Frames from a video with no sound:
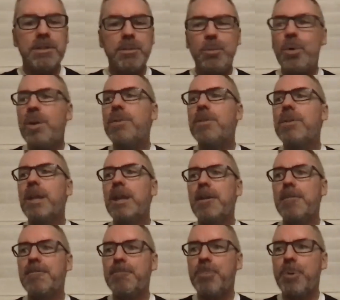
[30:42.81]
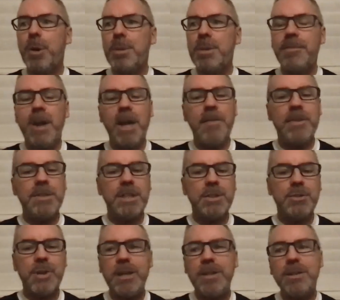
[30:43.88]
what probably 5 or
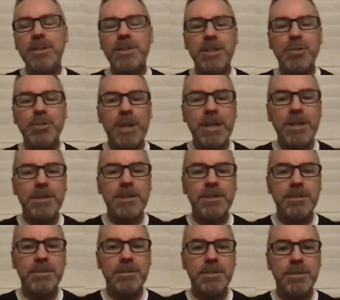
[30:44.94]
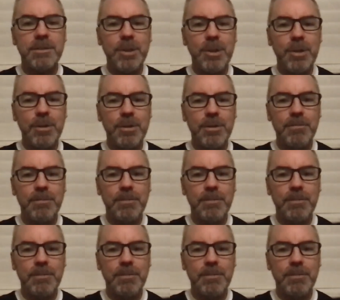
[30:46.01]
6 riders in this race know.